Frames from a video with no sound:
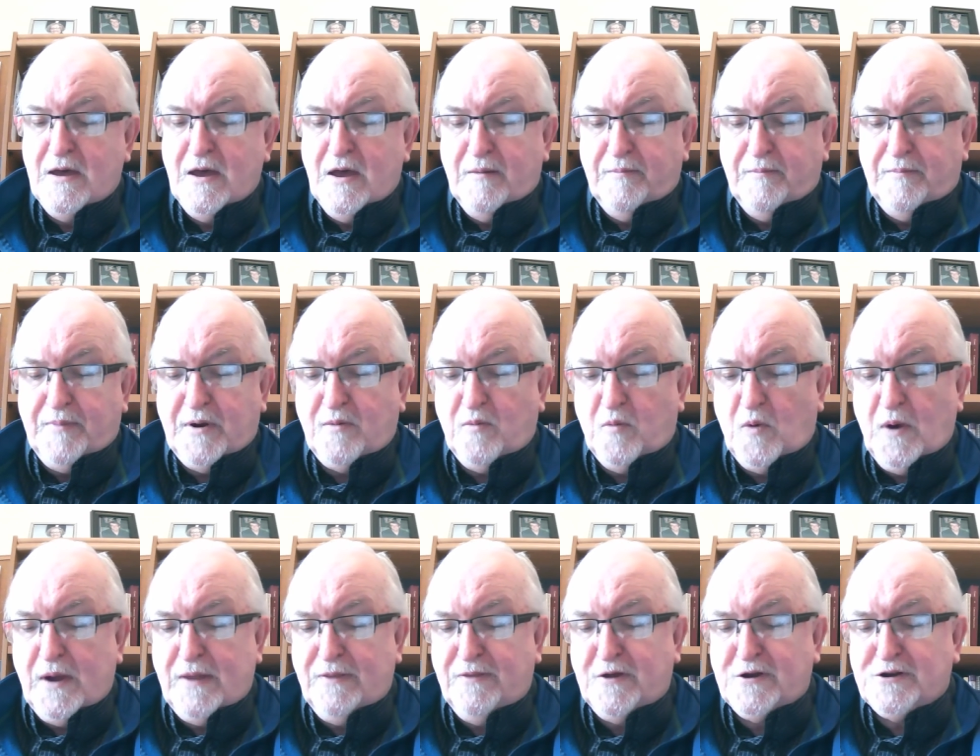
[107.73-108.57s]
But
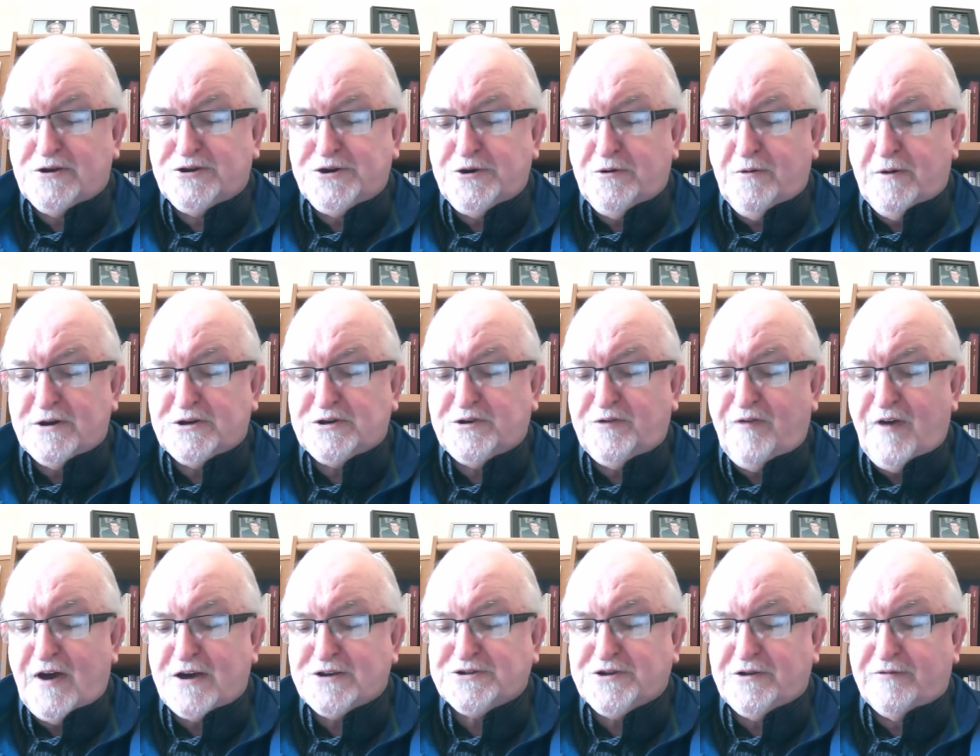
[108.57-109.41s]
when the Jewish
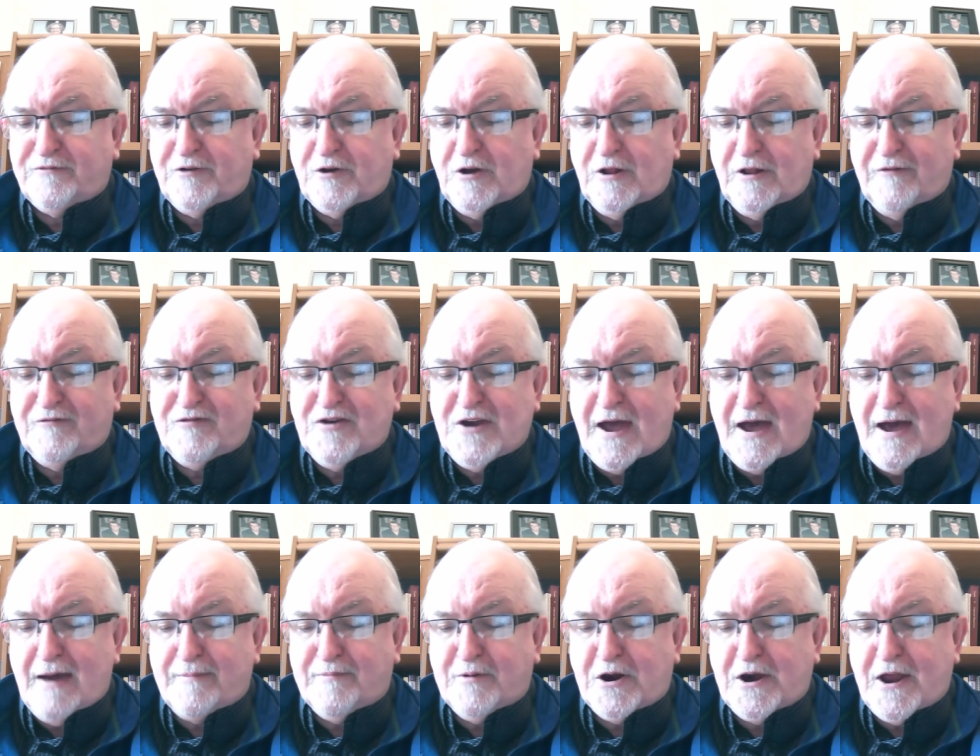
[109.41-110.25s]
festival of
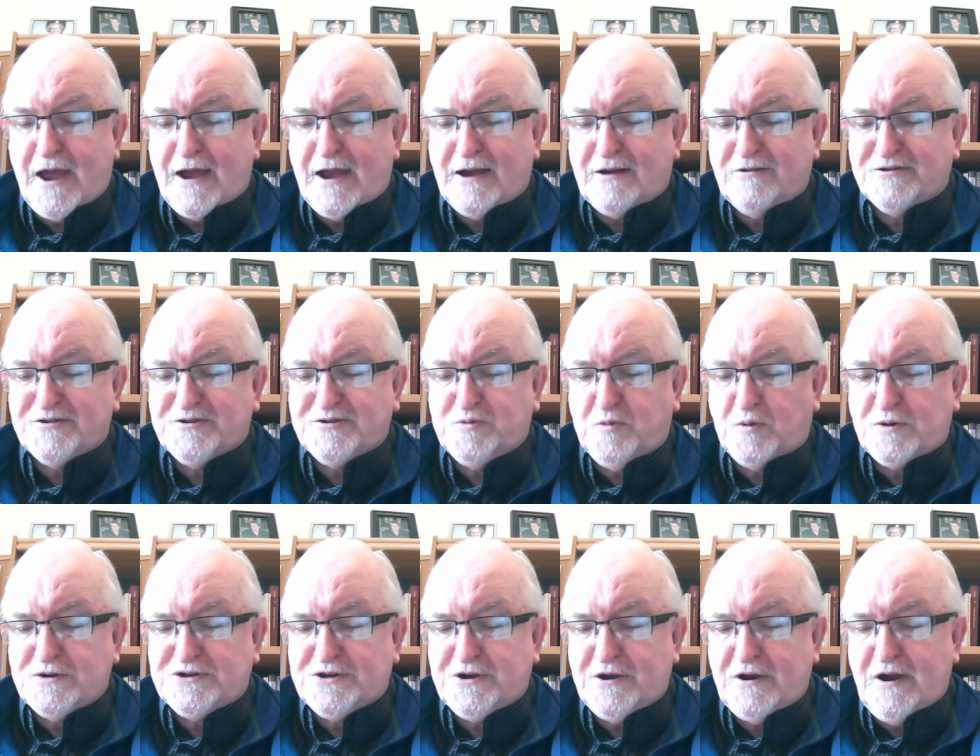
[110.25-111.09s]
tabernacles
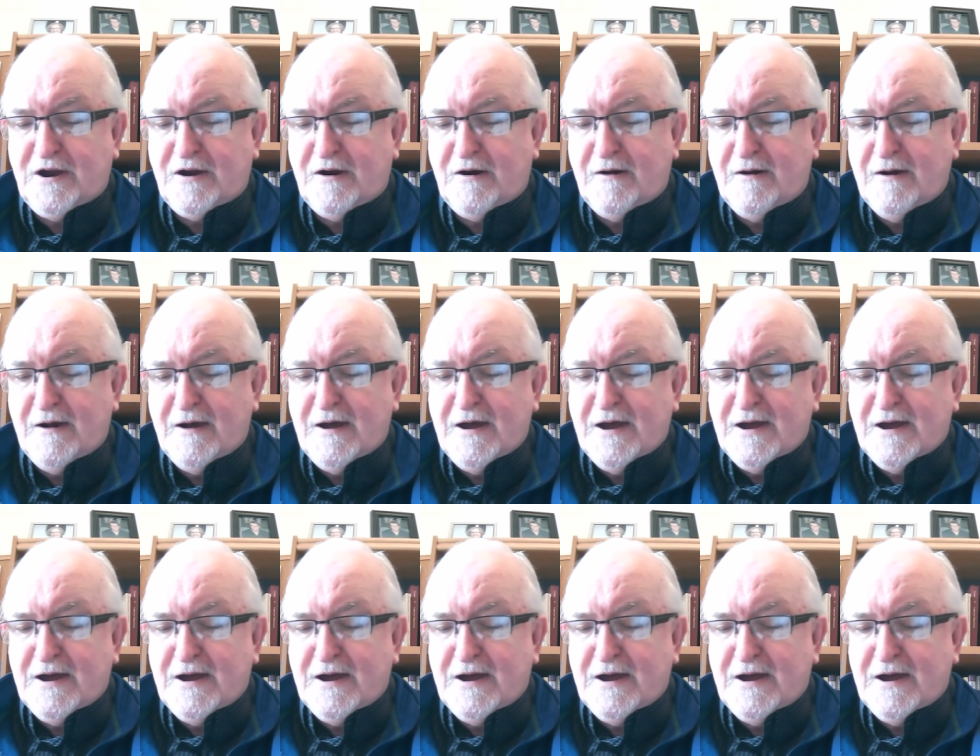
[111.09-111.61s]
was near,